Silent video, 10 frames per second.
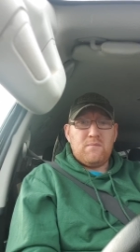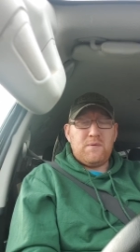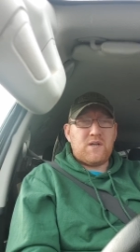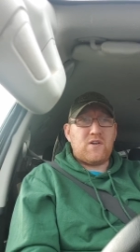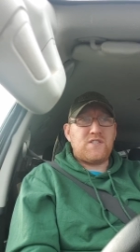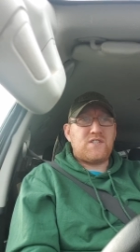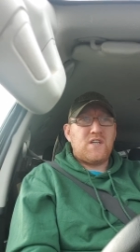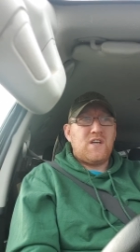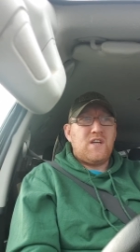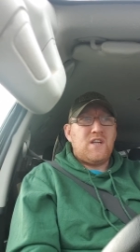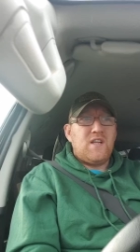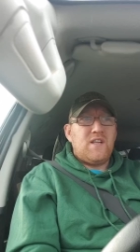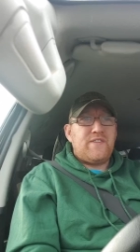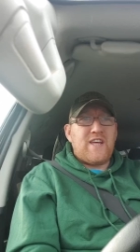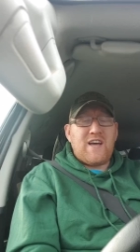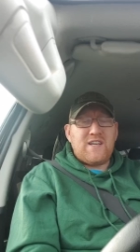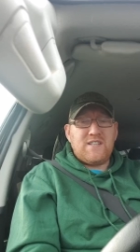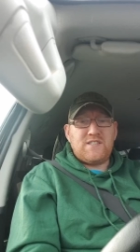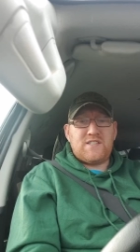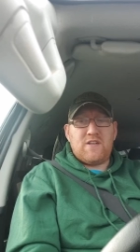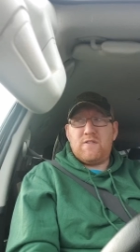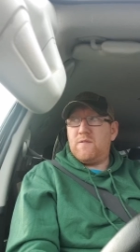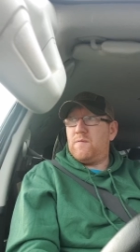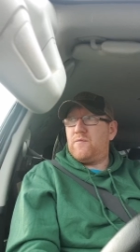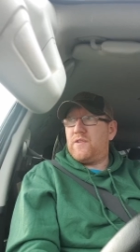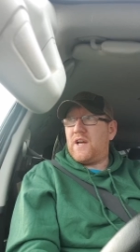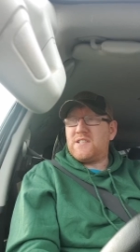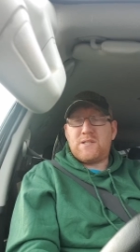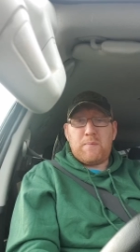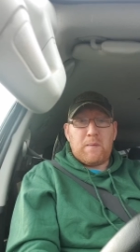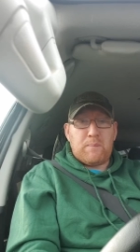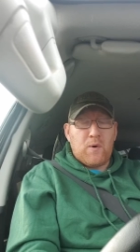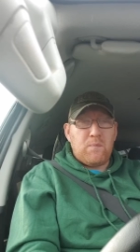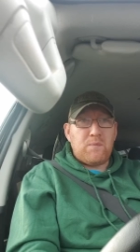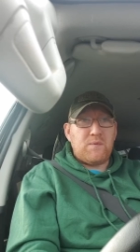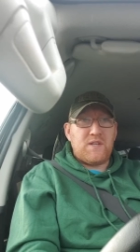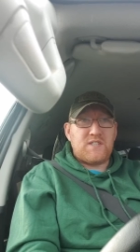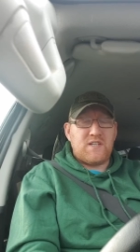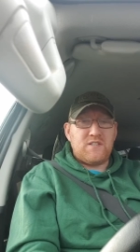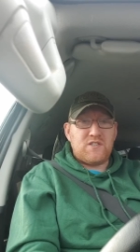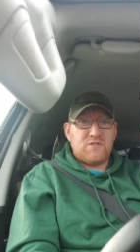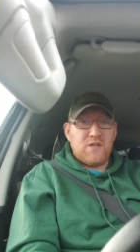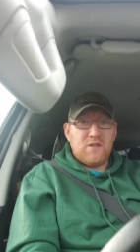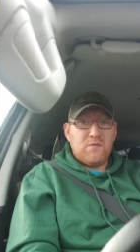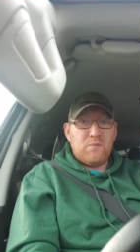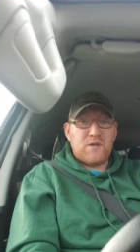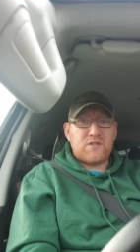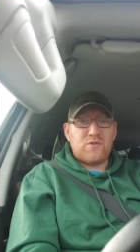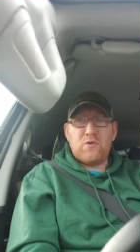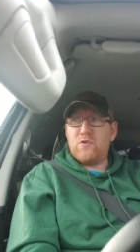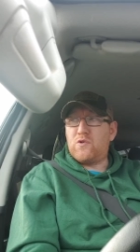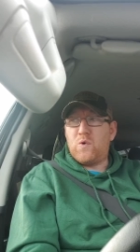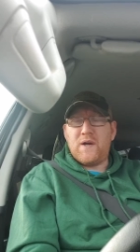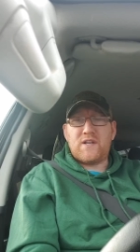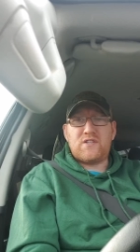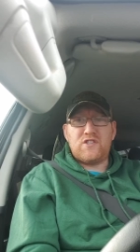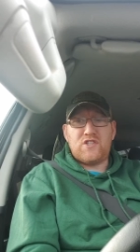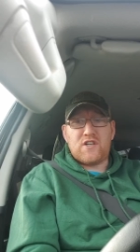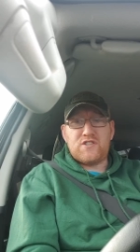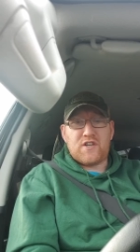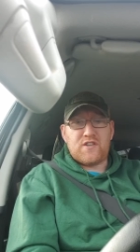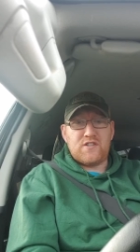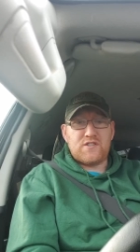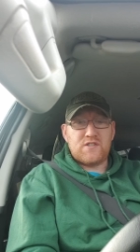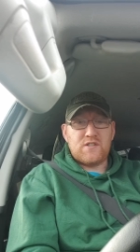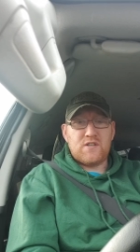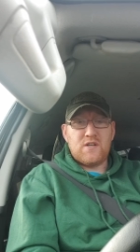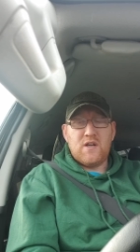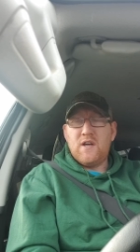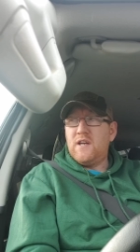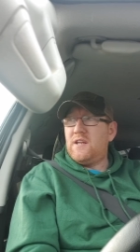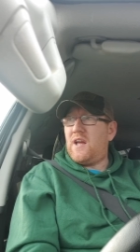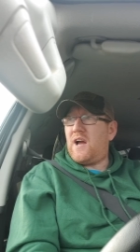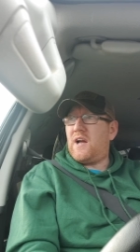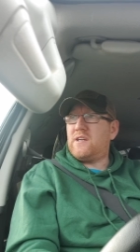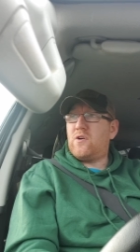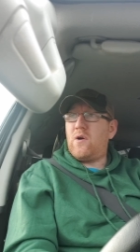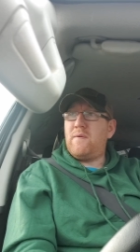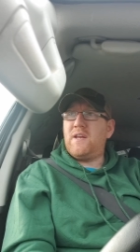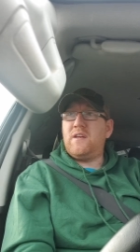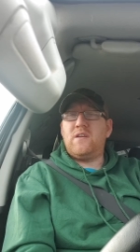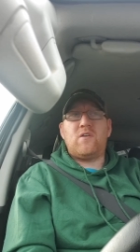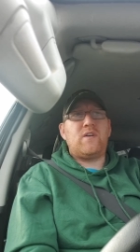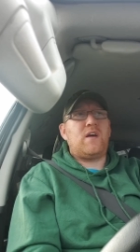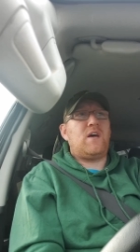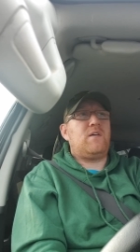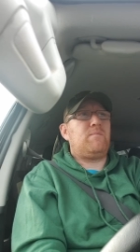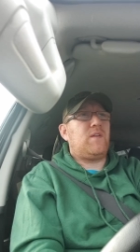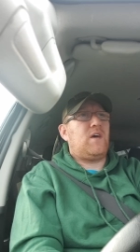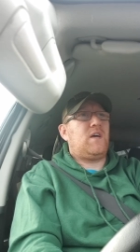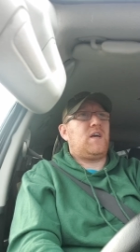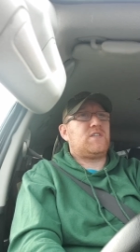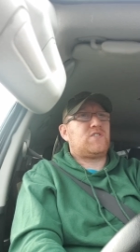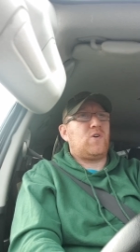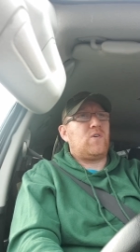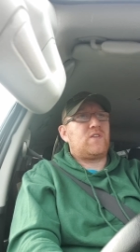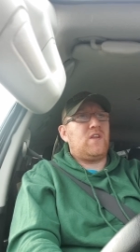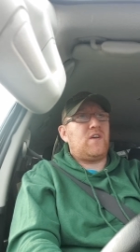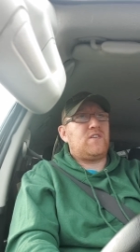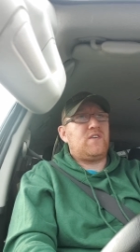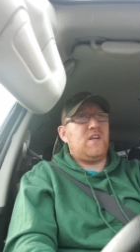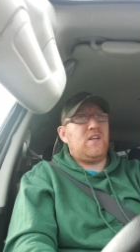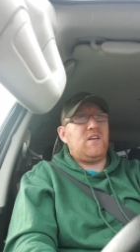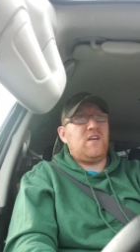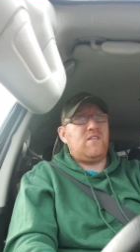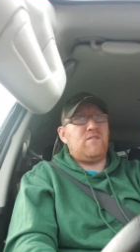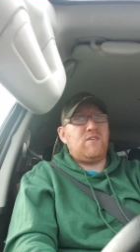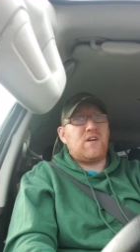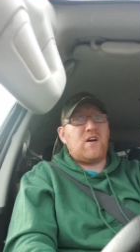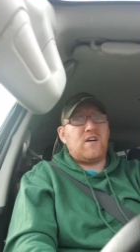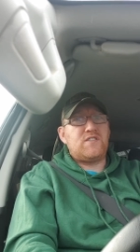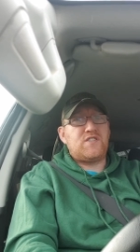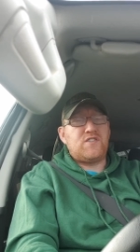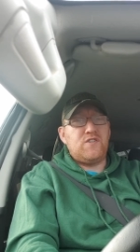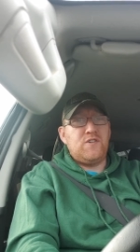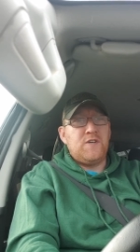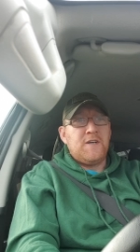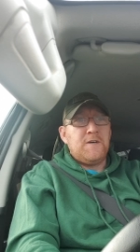Because that's the big problem with this industry. We're so quick to judge others. Yeah, I commented on a stock the other day there in regards to